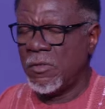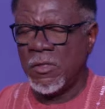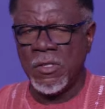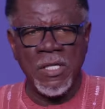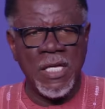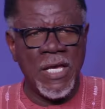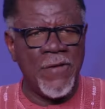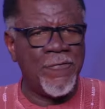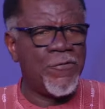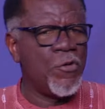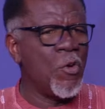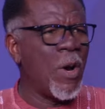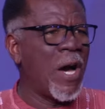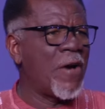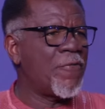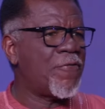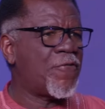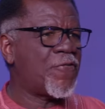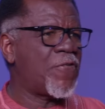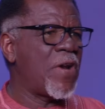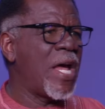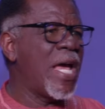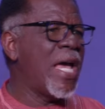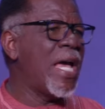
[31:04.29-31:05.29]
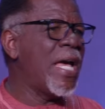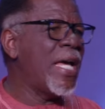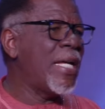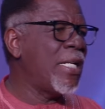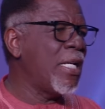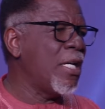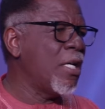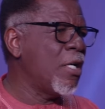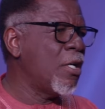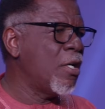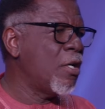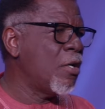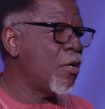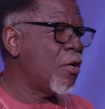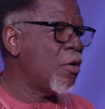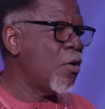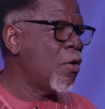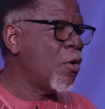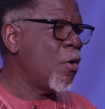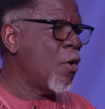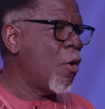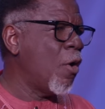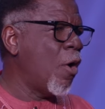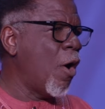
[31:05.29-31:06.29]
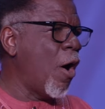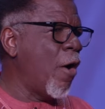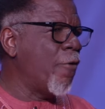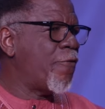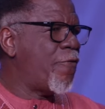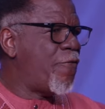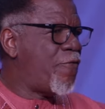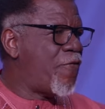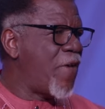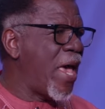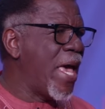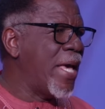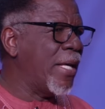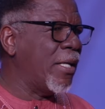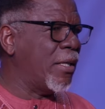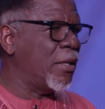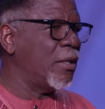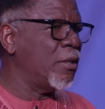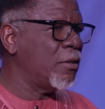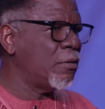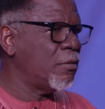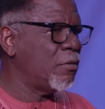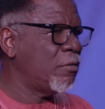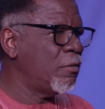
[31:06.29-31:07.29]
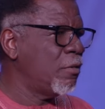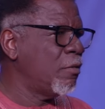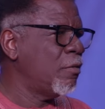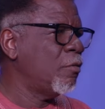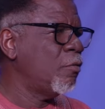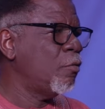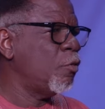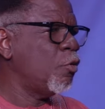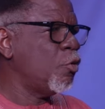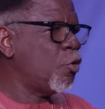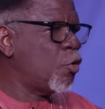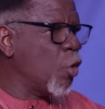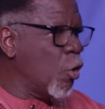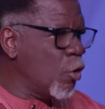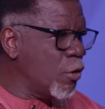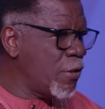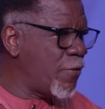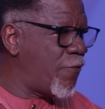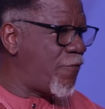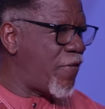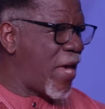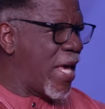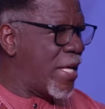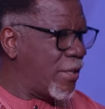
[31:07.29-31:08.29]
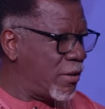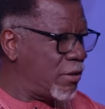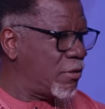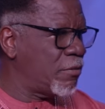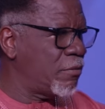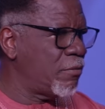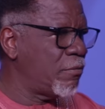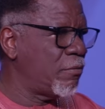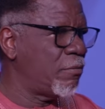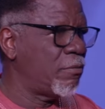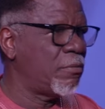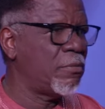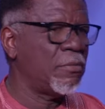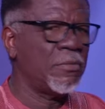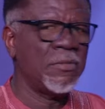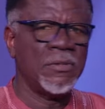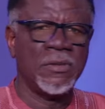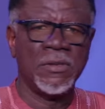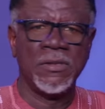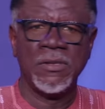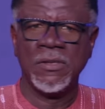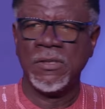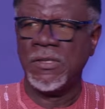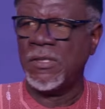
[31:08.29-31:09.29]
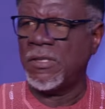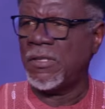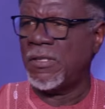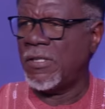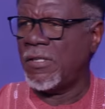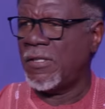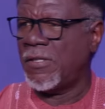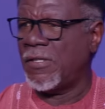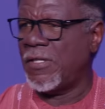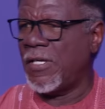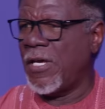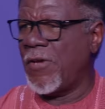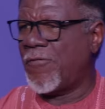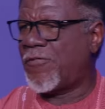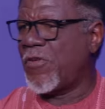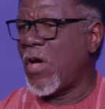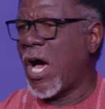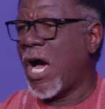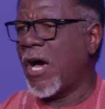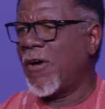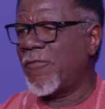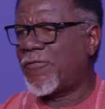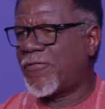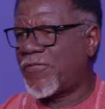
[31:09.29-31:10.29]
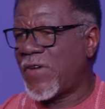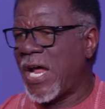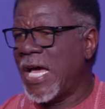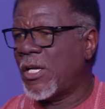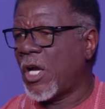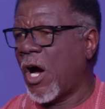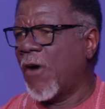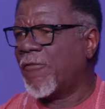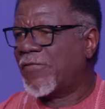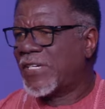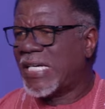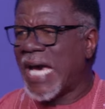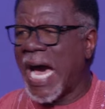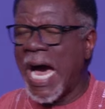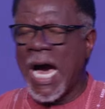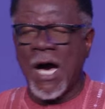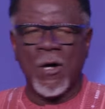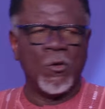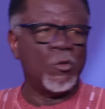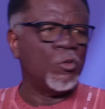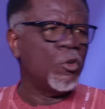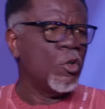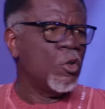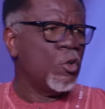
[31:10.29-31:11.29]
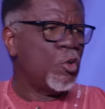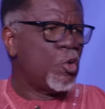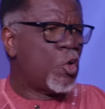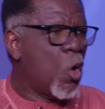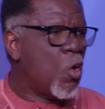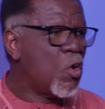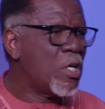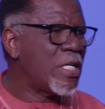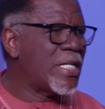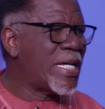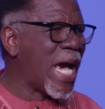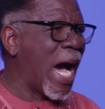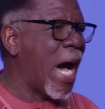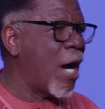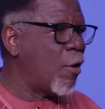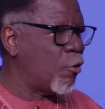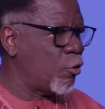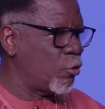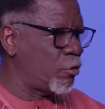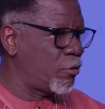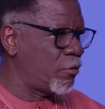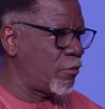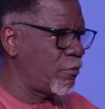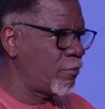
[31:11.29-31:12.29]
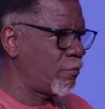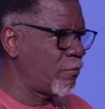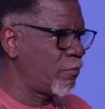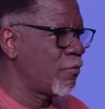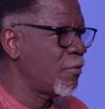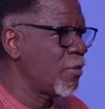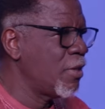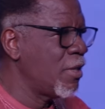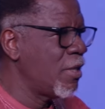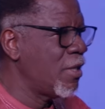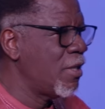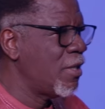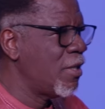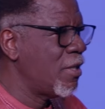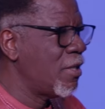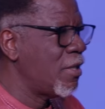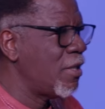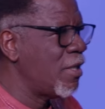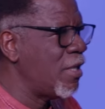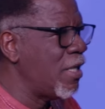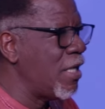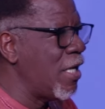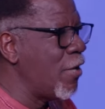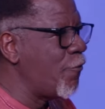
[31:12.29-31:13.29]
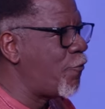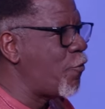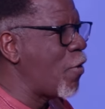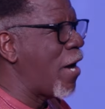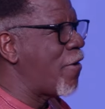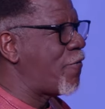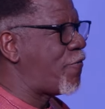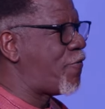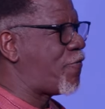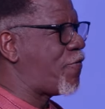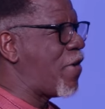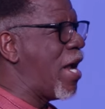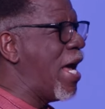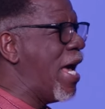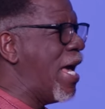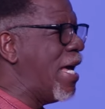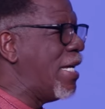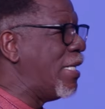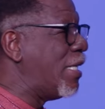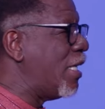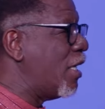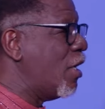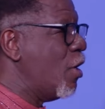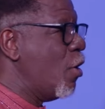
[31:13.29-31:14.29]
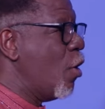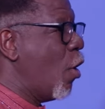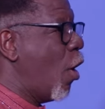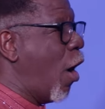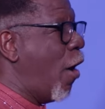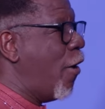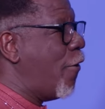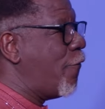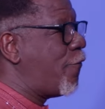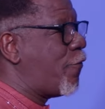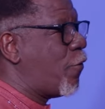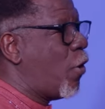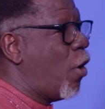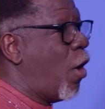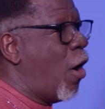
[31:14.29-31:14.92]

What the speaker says: If you are afraid of veil, don't veil. If you are afraid of gown, don't gown. If you are afraid of